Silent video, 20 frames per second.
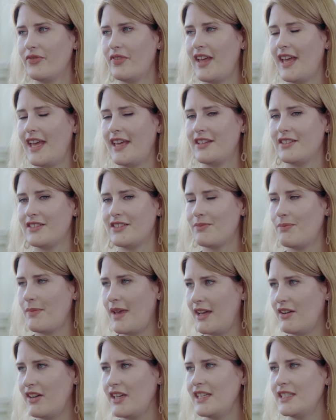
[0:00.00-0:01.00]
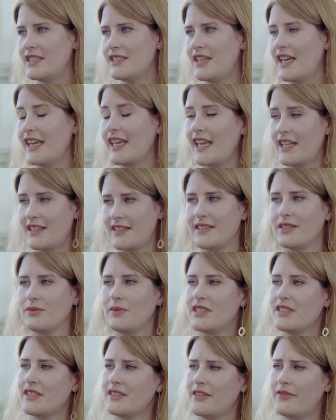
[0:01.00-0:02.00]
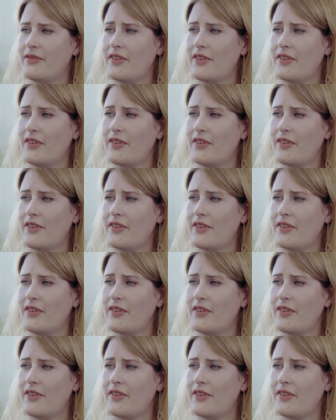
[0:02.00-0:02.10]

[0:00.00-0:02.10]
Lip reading: and married against the wishes of